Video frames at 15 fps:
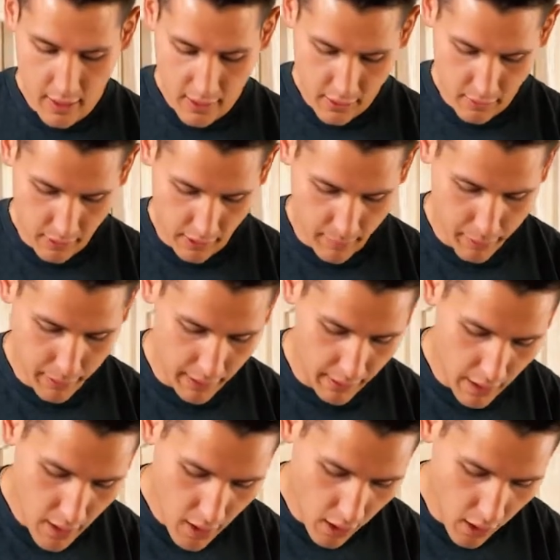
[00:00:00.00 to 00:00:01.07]
So we're gonna put it
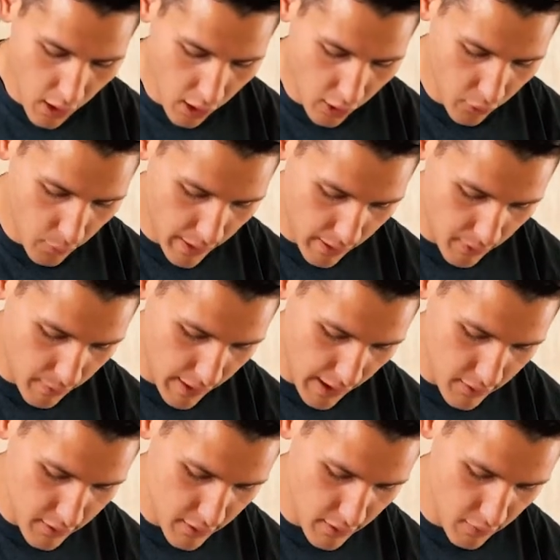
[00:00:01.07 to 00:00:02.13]
all the way
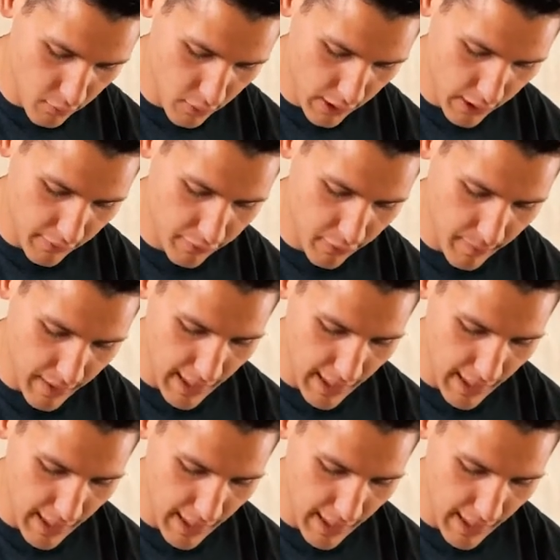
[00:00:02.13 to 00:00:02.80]
around, working from the